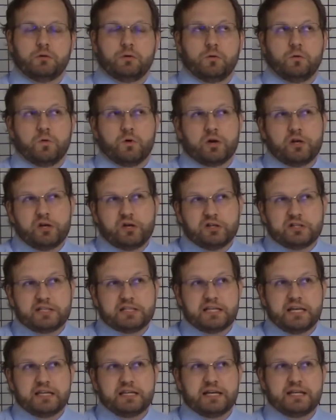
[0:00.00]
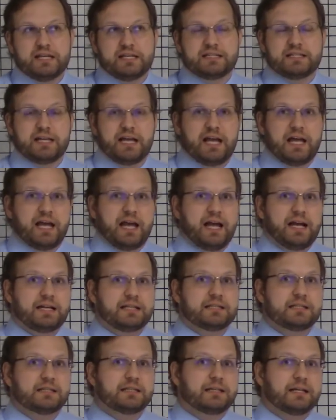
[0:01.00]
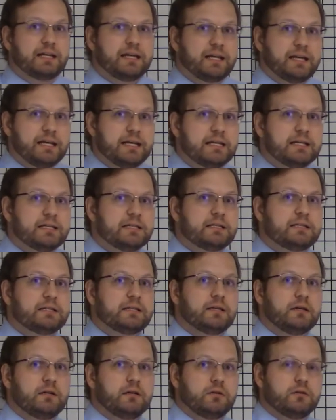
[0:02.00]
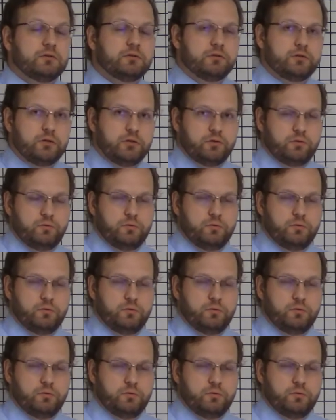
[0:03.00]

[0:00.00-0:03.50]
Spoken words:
Or you could say that as x is 2.